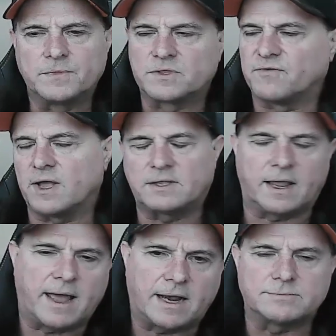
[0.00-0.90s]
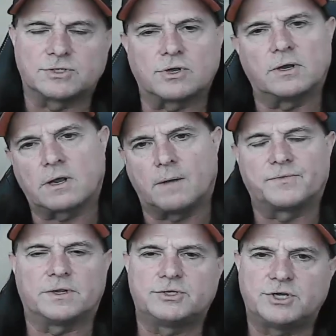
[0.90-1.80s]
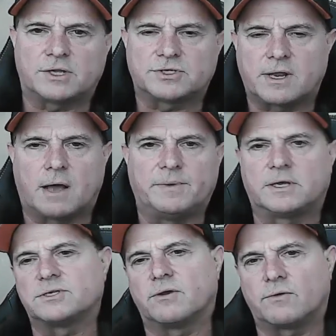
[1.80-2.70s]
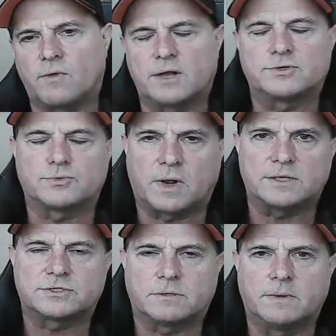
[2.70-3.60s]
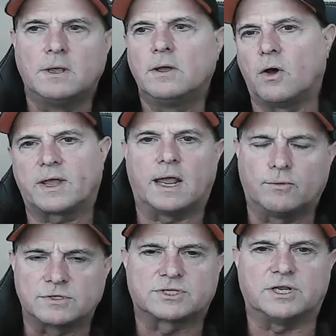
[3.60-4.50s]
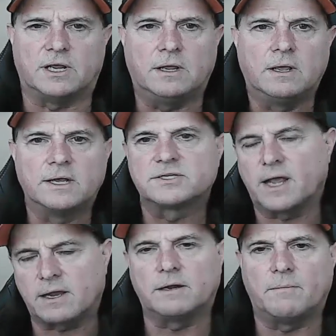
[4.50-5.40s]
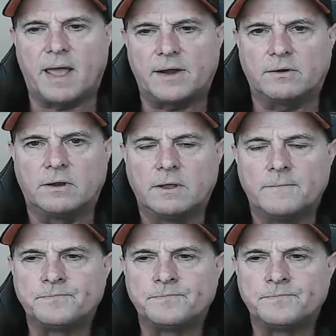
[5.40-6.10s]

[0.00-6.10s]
Devontae Adams is going to come to the Jets now because Aaron Rodgers wants him. Okay, we'll see. Is that going to matter?